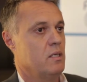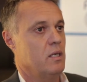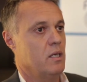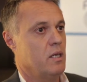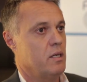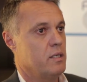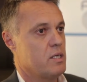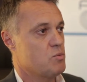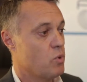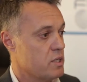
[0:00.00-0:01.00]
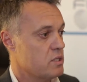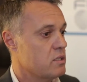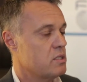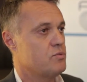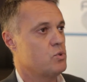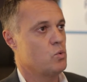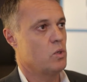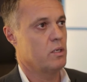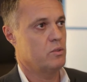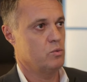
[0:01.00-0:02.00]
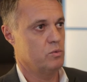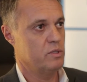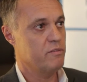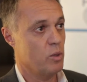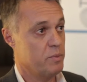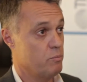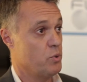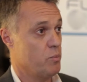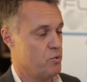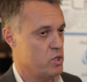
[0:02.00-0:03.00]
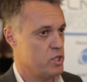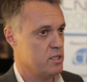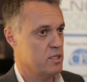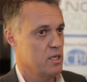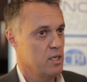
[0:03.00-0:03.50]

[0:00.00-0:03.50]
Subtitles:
there is more incentive to develop import projects.